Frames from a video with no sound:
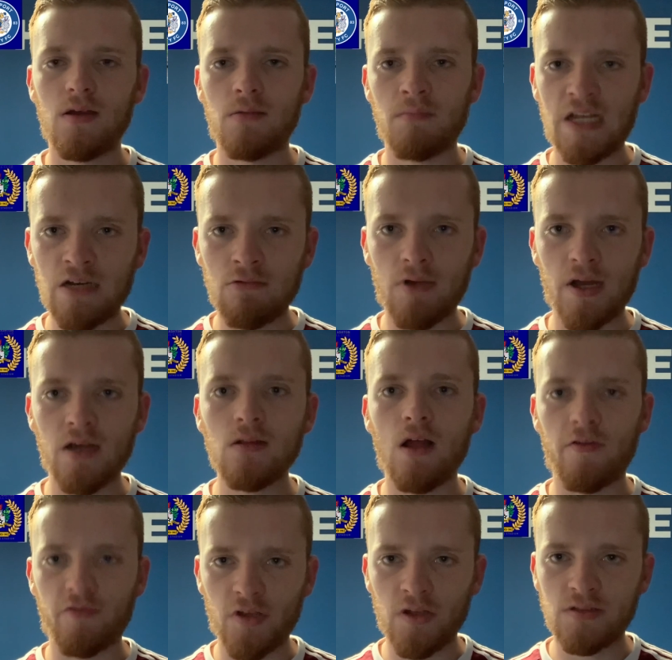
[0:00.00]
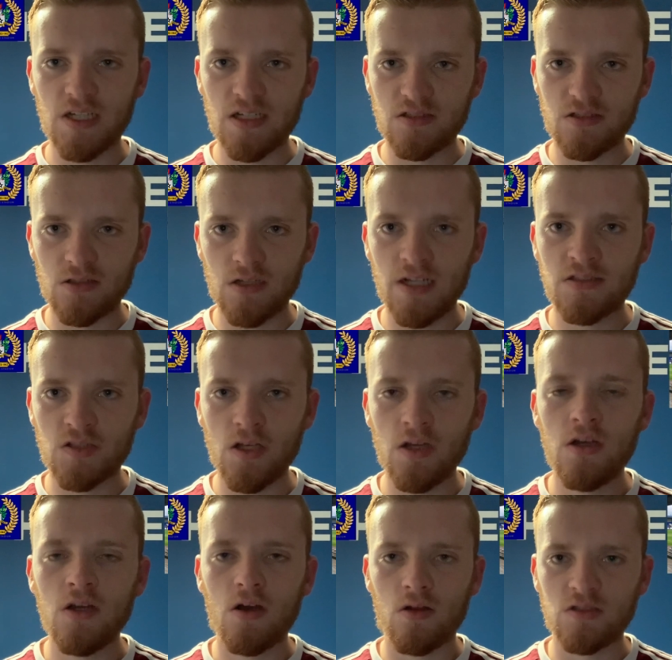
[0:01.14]
Meanwhile, a few days later,
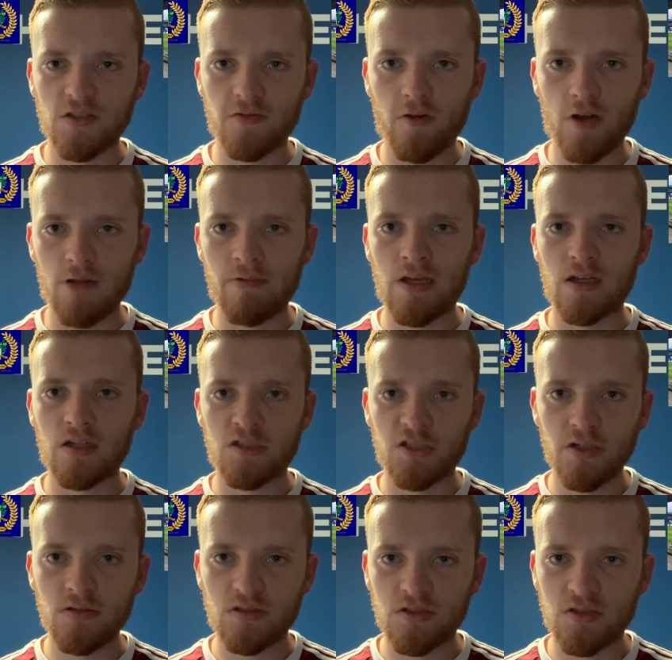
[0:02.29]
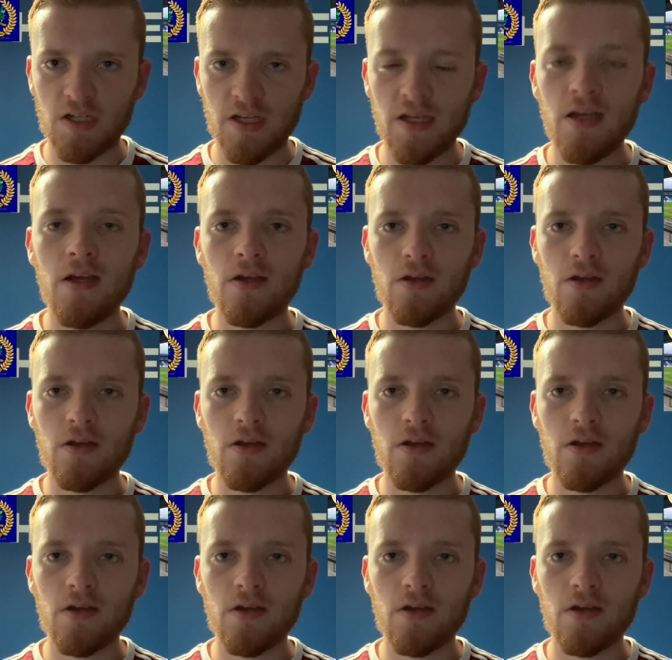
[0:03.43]
on the following Tuesday,